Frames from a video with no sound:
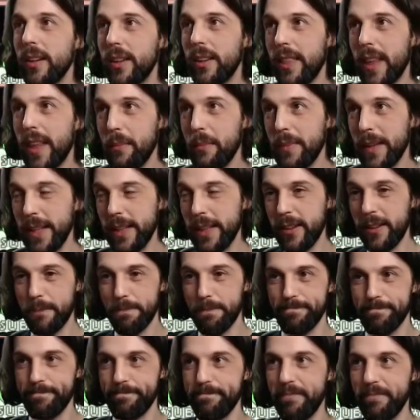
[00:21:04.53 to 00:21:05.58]
that means
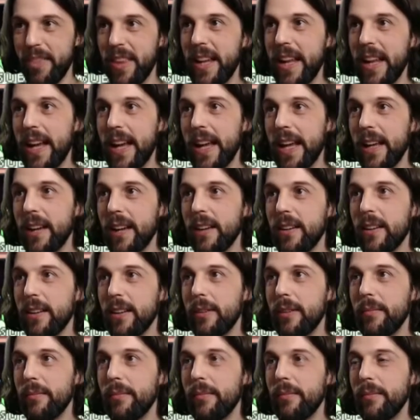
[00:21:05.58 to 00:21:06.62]
that I
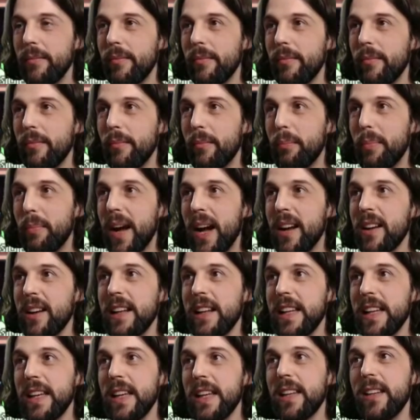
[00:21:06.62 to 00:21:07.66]

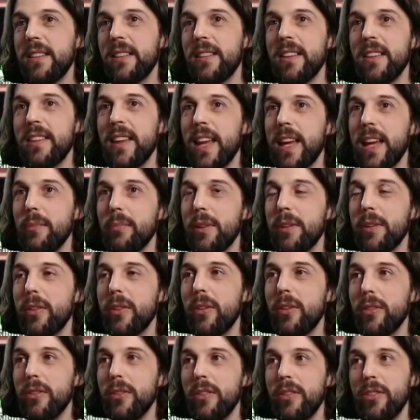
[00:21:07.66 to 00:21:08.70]
partly disabled
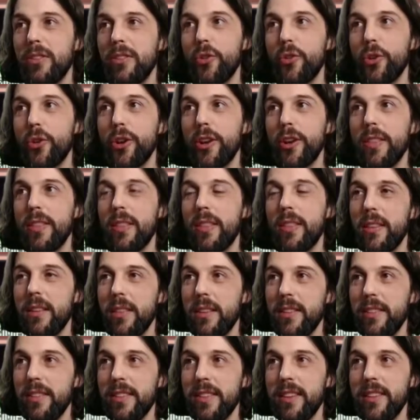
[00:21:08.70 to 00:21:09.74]
or destroyed
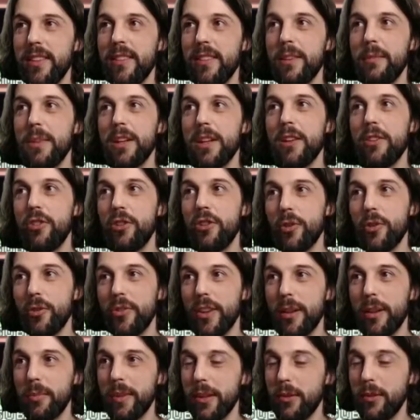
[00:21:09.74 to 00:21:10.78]
this system, and it
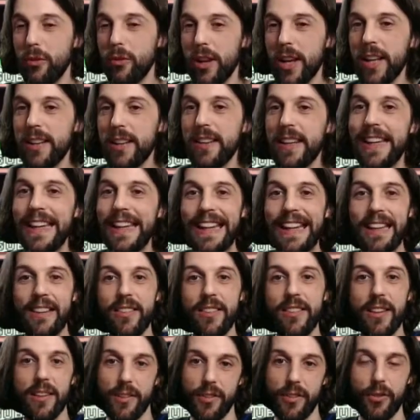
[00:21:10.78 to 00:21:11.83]
shows up in red, it
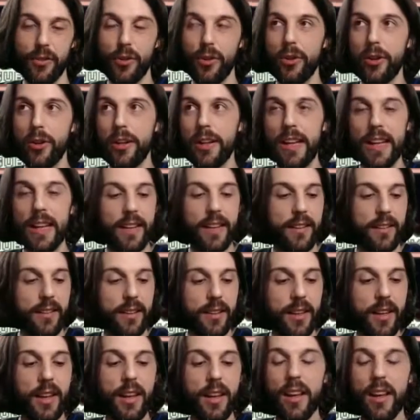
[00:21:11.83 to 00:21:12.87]
is destroyed. And
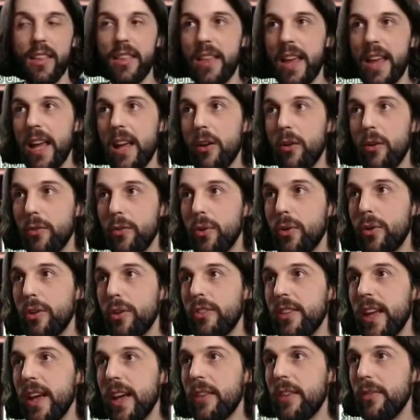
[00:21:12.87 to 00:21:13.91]
they of
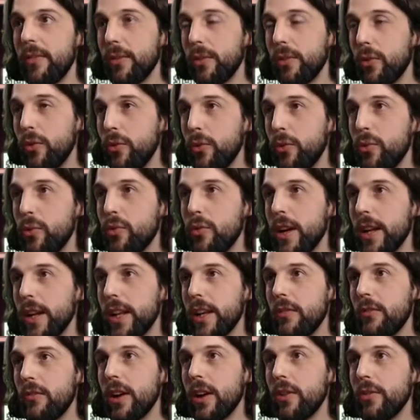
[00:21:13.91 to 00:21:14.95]
course have crew
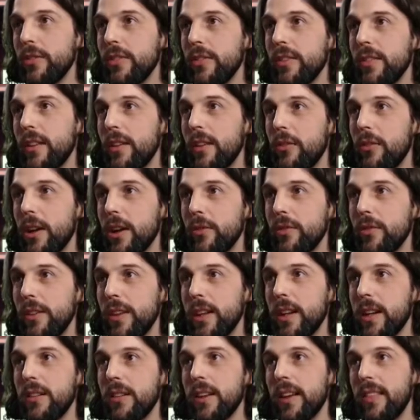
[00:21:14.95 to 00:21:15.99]
running around
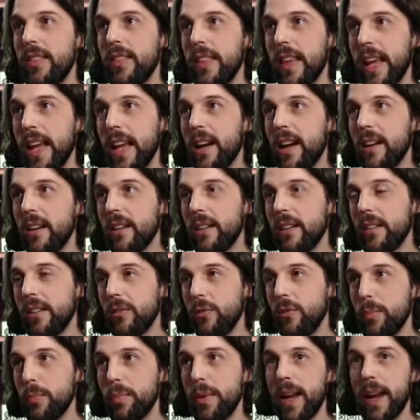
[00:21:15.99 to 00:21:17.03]
here, and they are
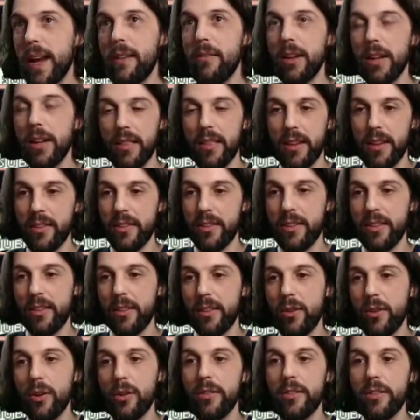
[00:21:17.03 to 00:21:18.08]
repairing this
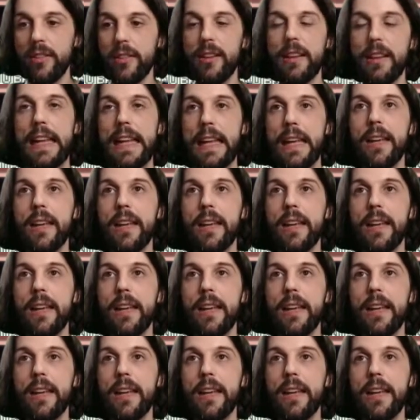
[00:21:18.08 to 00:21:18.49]
constantly.